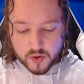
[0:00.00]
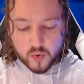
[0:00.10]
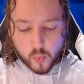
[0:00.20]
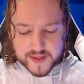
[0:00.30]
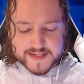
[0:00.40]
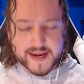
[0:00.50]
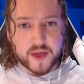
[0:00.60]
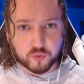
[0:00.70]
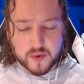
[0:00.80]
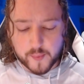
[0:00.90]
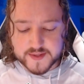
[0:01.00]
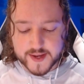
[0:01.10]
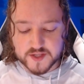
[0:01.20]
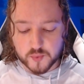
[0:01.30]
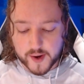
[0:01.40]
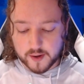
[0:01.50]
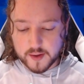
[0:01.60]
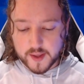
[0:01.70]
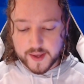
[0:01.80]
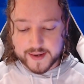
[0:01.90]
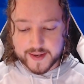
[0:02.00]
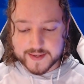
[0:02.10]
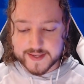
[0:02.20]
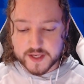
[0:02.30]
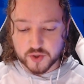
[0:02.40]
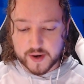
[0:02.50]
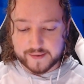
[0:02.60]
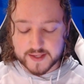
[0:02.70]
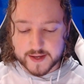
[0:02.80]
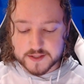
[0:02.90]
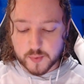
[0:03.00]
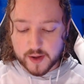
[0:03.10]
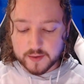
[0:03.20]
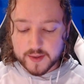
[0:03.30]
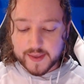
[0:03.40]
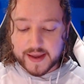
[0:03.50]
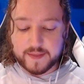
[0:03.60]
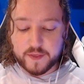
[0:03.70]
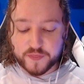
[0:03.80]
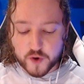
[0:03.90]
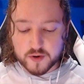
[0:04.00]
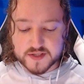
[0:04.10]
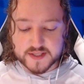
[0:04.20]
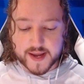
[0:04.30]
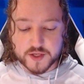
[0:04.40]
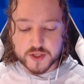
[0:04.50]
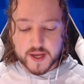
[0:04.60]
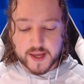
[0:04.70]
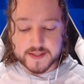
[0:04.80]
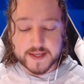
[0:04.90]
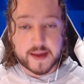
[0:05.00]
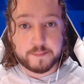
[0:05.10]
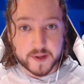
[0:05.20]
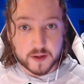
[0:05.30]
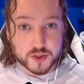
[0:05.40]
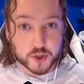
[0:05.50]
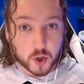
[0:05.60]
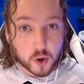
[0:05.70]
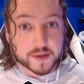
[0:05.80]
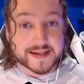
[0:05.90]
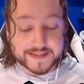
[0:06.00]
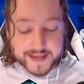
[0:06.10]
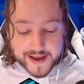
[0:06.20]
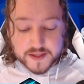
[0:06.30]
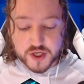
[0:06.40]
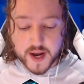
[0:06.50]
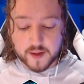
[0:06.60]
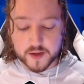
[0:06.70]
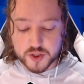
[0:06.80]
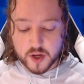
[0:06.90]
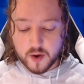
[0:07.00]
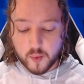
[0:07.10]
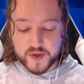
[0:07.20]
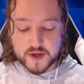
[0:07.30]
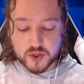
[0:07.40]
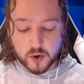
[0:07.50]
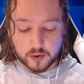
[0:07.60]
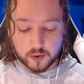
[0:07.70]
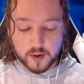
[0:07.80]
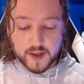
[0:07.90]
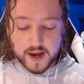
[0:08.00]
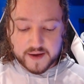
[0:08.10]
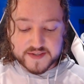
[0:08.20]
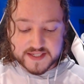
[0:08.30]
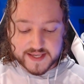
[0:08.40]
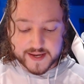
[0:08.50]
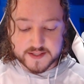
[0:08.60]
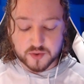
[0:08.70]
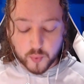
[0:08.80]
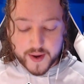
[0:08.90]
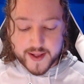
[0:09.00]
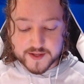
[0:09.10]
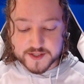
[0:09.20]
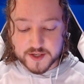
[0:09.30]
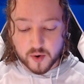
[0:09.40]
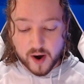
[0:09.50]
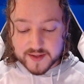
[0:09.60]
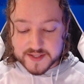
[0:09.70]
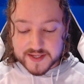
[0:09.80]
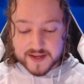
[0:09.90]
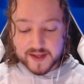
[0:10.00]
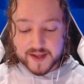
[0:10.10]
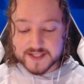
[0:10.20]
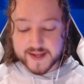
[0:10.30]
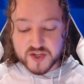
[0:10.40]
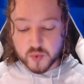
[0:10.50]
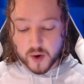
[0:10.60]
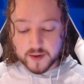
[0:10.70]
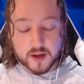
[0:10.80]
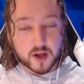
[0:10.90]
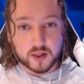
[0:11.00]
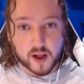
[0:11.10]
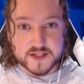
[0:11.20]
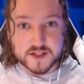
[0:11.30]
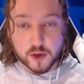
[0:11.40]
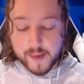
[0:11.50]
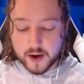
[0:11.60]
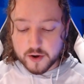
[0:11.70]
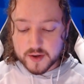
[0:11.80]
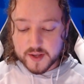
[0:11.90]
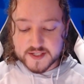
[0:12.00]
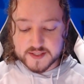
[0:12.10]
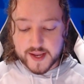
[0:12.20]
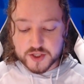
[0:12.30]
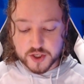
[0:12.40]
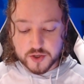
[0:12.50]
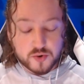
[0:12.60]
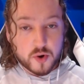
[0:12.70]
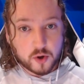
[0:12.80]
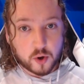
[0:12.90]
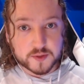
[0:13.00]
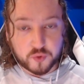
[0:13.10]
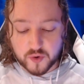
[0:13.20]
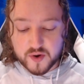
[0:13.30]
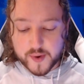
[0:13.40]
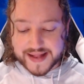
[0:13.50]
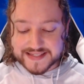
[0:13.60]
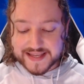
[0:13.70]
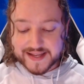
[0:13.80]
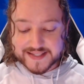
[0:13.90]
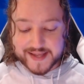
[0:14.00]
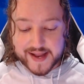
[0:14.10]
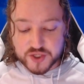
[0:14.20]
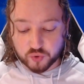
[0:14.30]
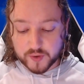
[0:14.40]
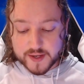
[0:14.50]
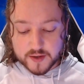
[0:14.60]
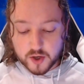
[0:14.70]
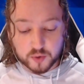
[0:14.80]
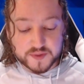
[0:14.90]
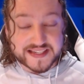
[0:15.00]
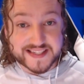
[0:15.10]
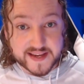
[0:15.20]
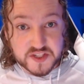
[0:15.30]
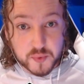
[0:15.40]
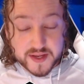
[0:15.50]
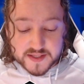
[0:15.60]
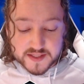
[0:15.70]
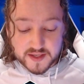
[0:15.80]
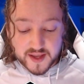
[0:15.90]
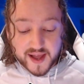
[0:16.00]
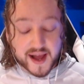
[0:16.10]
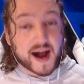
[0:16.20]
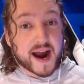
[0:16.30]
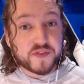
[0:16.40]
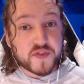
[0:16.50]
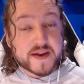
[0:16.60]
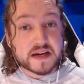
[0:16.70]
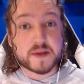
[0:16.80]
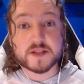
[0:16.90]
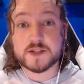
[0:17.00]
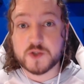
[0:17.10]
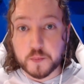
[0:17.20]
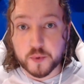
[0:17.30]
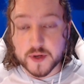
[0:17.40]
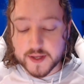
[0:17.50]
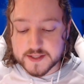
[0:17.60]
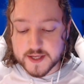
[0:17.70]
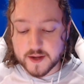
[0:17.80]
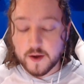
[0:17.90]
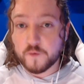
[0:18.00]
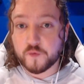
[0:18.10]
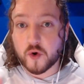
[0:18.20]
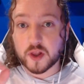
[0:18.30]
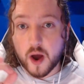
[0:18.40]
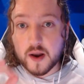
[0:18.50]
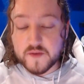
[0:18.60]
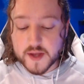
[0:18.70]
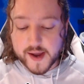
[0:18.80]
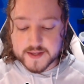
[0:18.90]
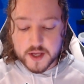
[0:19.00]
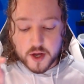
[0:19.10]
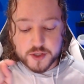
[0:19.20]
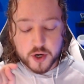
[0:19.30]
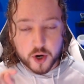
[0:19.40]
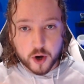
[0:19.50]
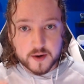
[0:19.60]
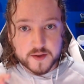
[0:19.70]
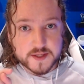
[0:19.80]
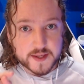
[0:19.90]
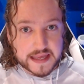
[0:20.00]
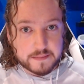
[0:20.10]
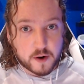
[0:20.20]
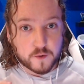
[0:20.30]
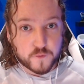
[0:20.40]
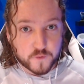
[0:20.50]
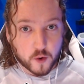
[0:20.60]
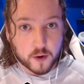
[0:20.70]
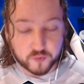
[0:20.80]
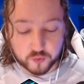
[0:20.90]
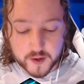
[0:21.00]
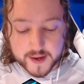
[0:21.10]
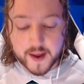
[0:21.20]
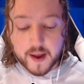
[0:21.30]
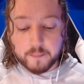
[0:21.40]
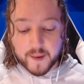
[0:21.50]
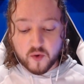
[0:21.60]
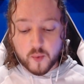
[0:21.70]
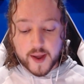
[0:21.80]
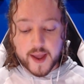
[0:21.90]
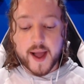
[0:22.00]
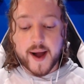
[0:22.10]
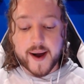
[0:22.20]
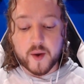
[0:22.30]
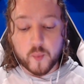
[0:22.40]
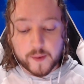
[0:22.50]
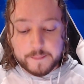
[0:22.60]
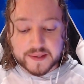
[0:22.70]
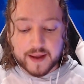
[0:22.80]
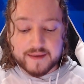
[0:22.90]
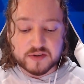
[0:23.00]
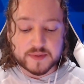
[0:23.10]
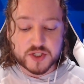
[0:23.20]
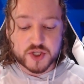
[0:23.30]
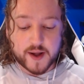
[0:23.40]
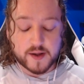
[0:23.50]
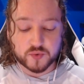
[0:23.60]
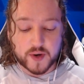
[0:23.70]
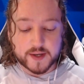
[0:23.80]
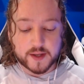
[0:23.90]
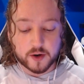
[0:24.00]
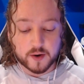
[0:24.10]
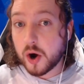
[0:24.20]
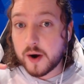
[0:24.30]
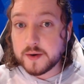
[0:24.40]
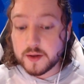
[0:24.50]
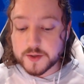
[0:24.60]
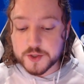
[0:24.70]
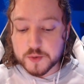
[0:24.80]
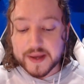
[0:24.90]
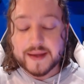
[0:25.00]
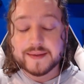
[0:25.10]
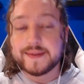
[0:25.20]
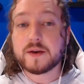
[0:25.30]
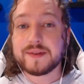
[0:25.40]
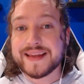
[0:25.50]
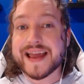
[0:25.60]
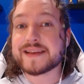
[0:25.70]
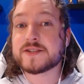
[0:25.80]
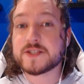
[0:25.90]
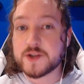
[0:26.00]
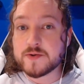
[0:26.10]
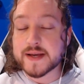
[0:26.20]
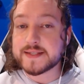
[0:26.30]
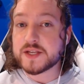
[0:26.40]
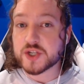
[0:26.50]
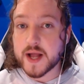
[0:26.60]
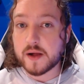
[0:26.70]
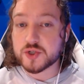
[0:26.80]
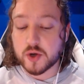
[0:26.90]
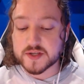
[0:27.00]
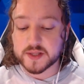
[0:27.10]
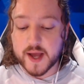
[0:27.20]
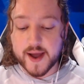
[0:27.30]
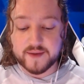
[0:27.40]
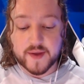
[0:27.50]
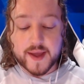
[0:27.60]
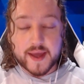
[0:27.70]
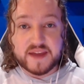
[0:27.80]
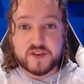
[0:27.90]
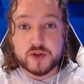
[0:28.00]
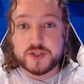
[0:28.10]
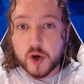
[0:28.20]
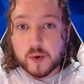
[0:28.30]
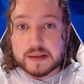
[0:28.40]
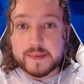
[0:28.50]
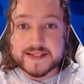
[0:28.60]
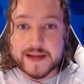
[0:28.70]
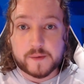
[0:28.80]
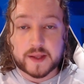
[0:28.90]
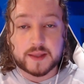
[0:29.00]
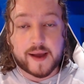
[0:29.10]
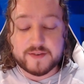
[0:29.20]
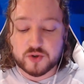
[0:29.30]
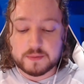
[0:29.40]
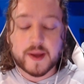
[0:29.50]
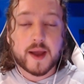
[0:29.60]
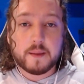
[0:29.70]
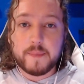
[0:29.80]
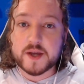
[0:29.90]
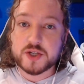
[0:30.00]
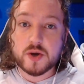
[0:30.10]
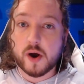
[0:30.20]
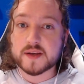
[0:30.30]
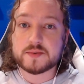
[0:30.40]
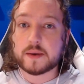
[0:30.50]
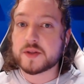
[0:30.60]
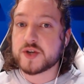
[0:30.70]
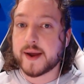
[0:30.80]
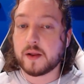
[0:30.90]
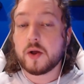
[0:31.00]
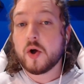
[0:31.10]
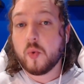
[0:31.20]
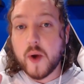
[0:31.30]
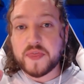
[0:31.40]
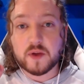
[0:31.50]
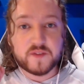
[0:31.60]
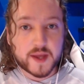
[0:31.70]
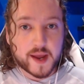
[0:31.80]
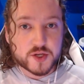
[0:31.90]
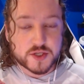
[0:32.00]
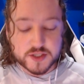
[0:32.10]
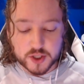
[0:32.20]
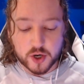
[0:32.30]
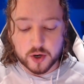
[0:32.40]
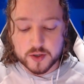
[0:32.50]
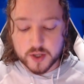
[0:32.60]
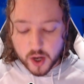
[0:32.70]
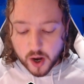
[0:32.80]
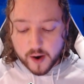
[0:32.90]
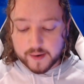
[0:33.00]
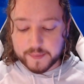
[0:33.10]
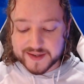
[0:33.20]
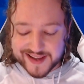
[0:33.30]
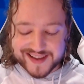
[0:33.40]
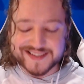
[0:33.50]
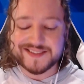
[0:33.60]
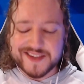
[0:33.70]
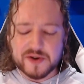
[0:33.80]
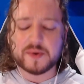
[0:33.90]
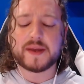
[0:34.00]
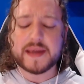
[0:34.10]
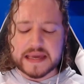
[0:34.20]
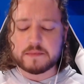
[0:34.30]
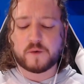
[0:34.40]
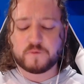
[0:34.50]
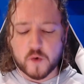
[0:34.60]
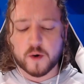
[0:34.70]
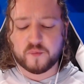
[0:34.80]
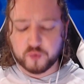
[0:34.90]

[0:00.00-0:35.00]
once again three wins as well. It is a draft as well. And the third stage is a build your own a deck challenge with a total of six wins. So honestly, stage one, losses don't matter. Stage two, only three wins. Stage three, only six wins. I think it'll be super easy for a lot of you guys to earn this emote for free. By the way, I will be live streaming this challenge right here on YouTube literally as soon as the challenge goes live. If you don't want to miss out on that live stream, make sure you are subscribed to the channel with notifications turned on. But guys, new emote for